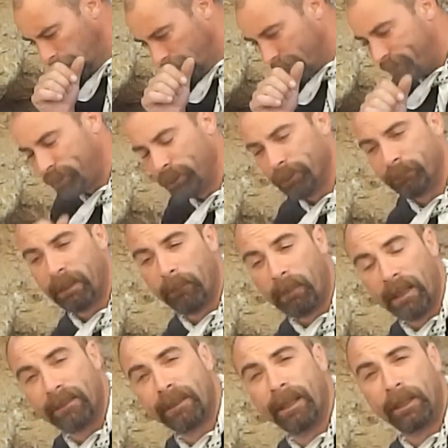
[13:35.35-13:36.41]
excuse me, I
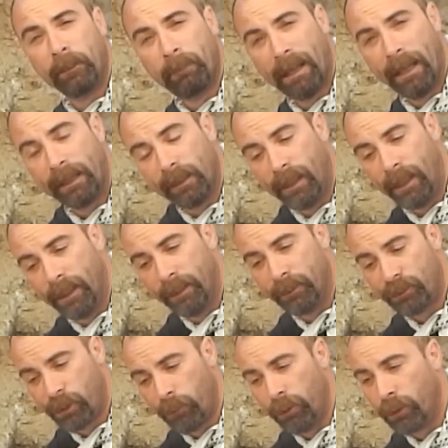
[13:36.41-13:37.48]
might take you back
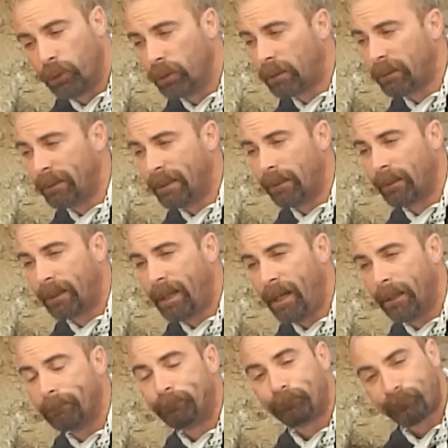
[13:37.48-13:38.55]
and show you a good clean out at
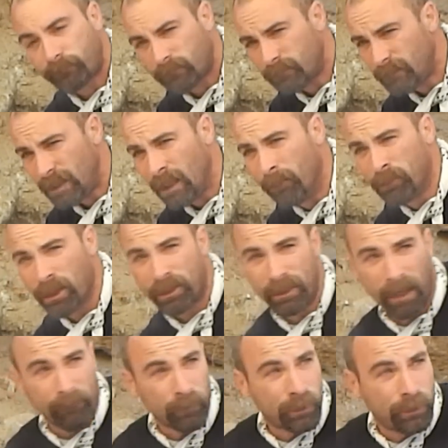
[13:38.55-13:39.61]
camp. I'm just
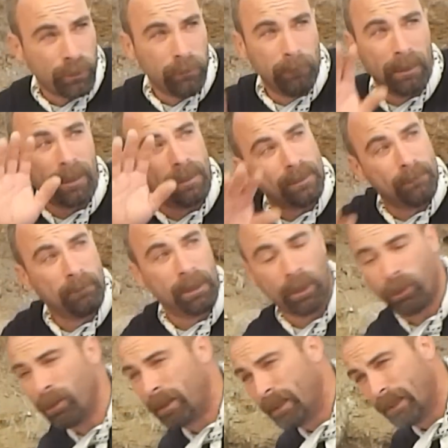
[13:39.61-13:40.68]
not for sure because
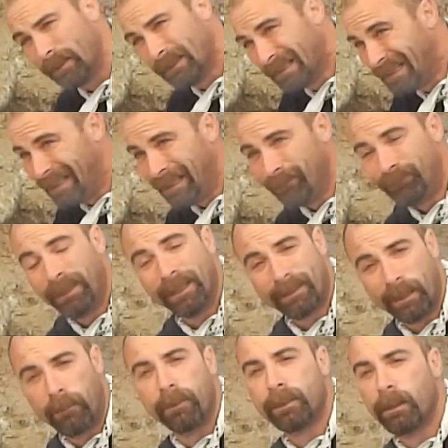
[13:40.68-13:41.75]
it could get,
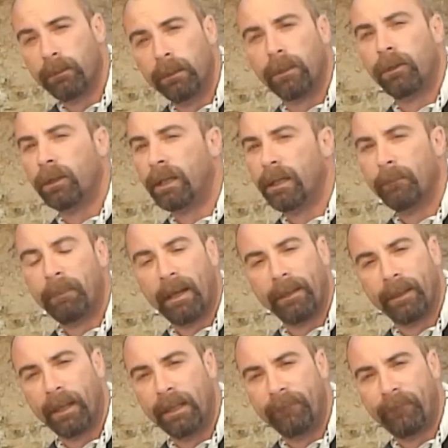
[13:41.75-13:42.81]
it's Arizona, it could get
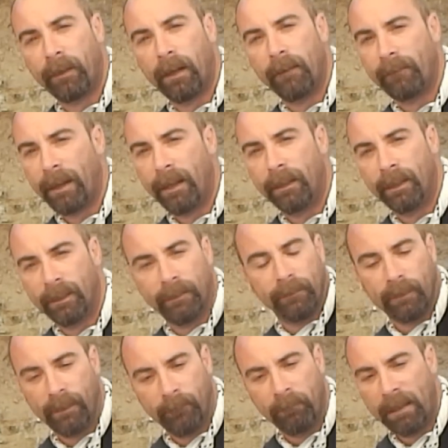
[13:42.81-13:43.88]
about 95
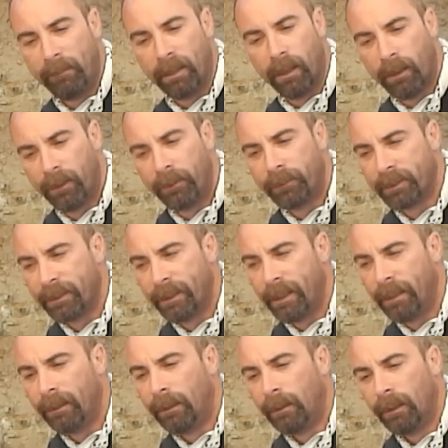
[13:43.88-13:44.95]
and maybe 100
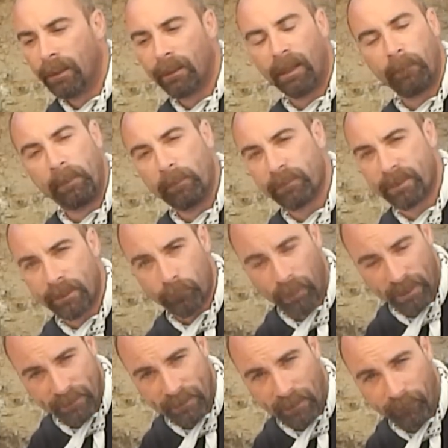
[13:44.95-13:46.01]
today. A lot of people says,
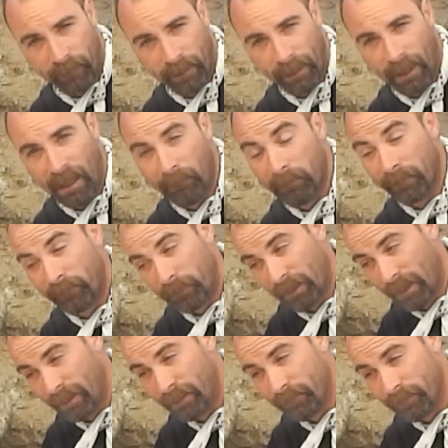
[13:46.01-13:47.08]
well, that's not very hot, but if
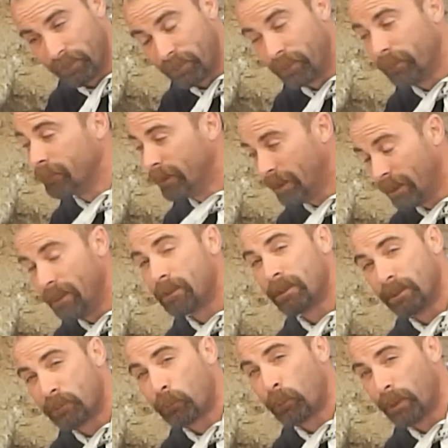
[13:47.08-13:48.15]
you're out here in the dirt, yeah,
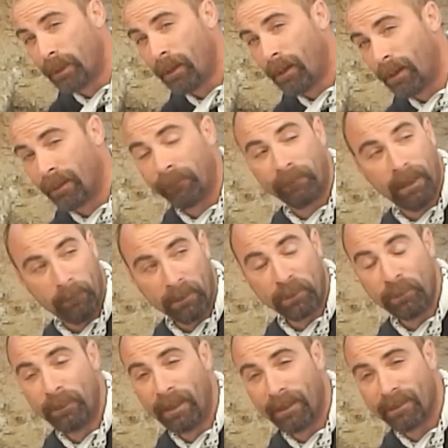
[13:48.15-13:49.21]
it's pretty hot. I've got my
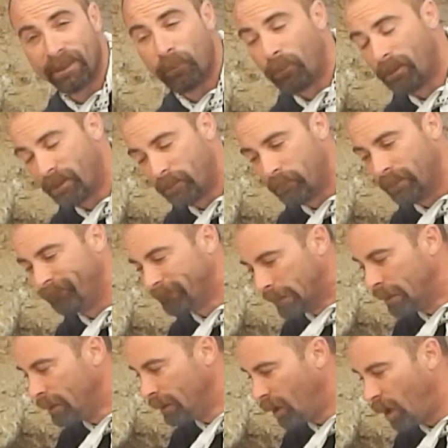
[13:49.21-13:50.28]
2 gallons of water, but
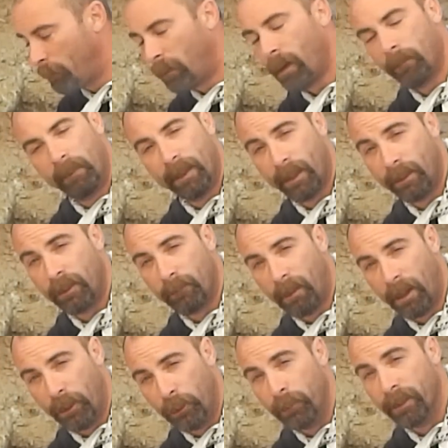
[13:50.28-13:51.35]
I'll probably be out of here
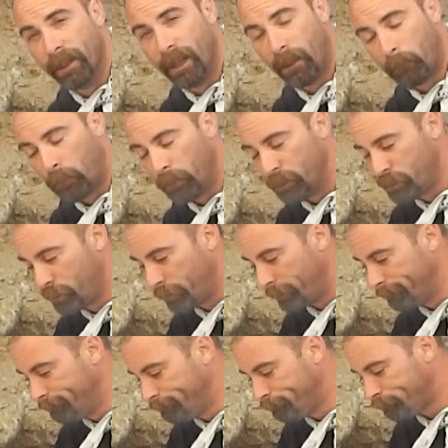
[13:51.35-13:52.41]
by noon today, I'm pretty
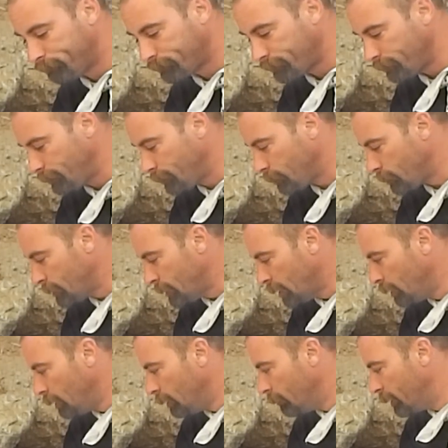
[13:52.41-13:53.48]
sure.
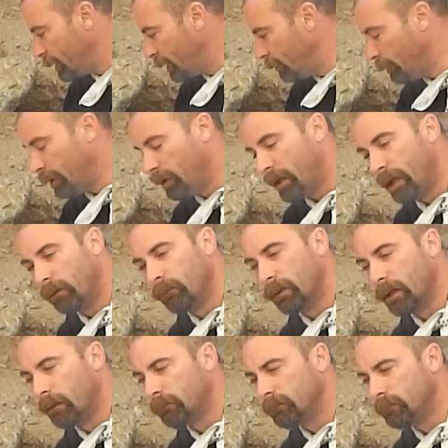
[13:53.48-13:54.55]
But anyway, you hang
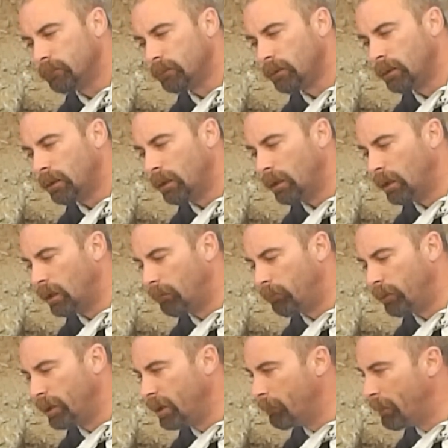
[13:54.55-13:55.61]
around,
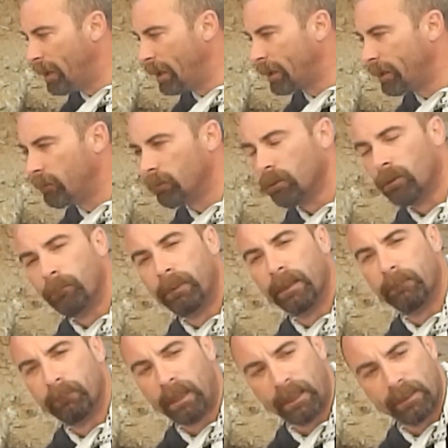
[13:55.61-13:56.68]
bring you back here in a little
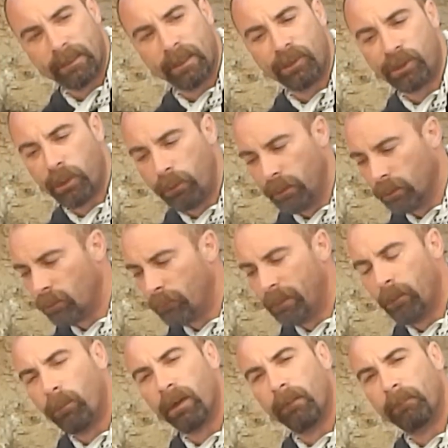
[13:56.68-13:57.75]
bit. Like I said, show you a little
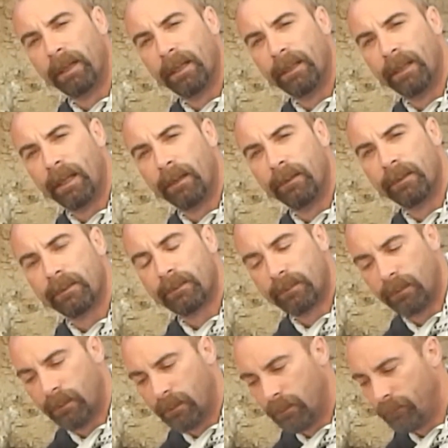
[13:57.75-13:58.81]
bit what I'm getting out of
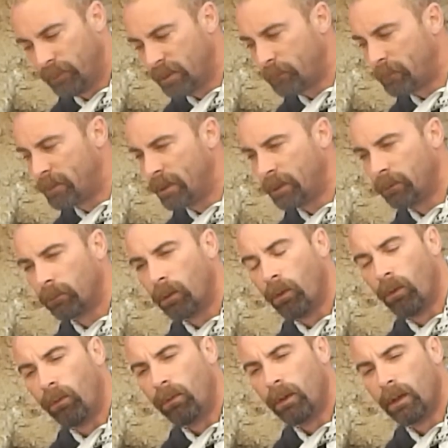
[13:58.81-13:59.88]
this particular
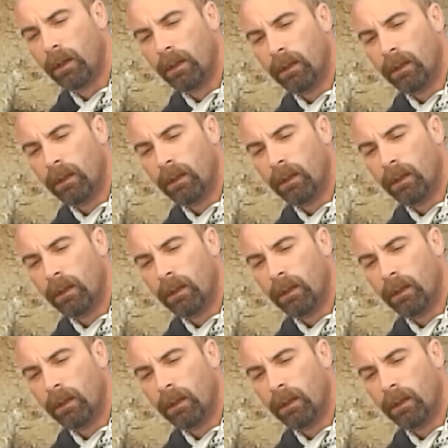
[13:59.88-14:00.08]
hole,